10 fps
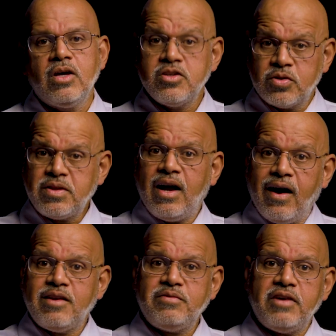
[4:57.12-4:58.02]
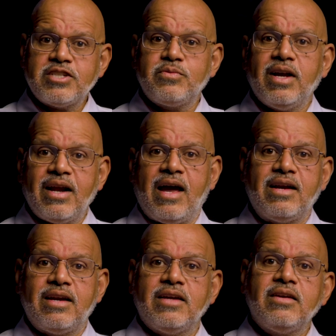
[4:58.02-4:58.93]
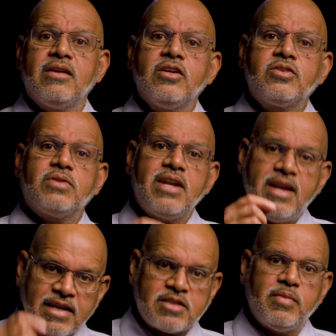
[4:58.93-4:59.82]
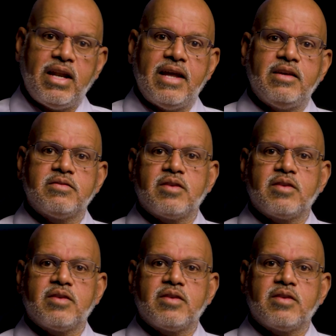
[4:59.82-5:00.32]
So the artifacts we are handling To the next millennium's